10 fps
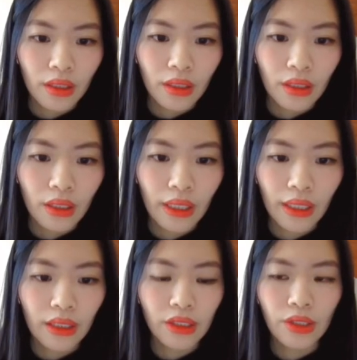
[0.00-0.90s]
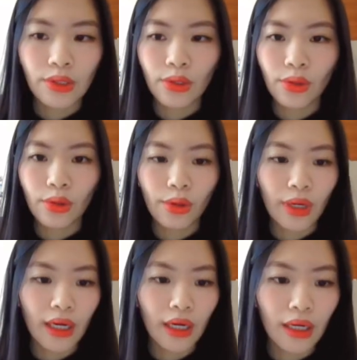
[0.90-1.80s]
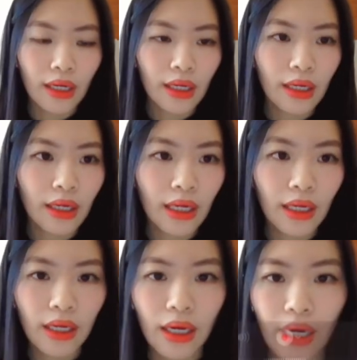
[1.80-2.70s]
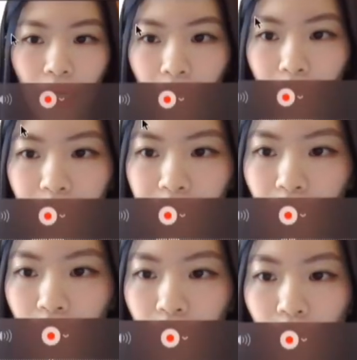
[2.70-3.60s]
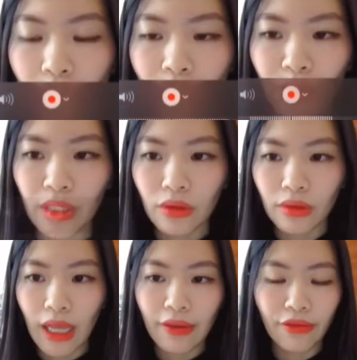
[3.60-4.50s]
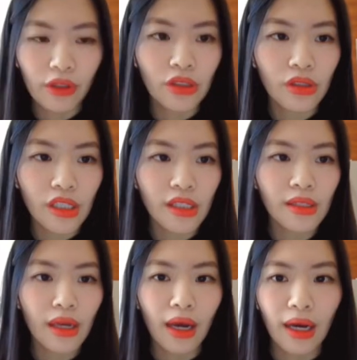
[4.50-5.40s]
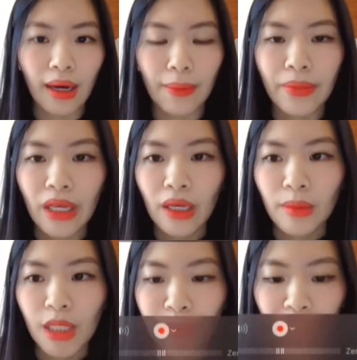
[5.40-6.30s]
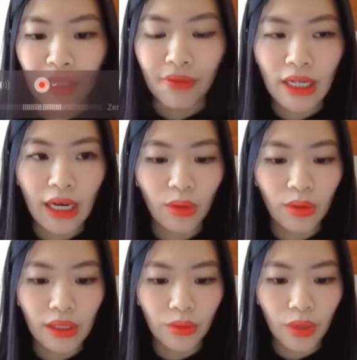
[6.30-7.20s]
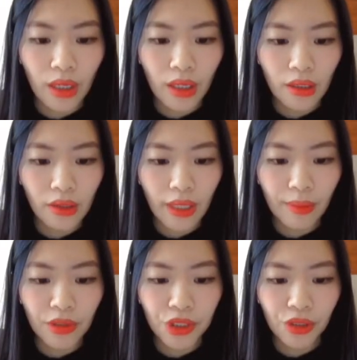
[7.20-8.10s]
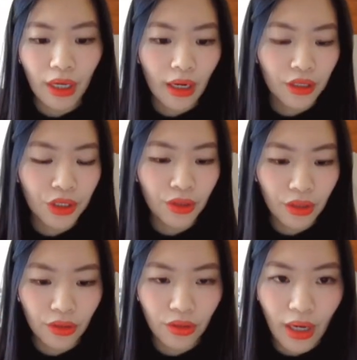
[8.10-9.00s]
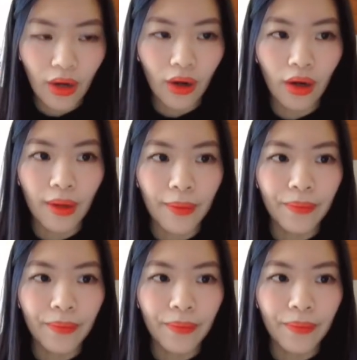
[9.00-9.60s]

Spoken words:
Okay, so how would it look like for the students' perspective, and how will it work? Okay, I'm going to show it to you. I'm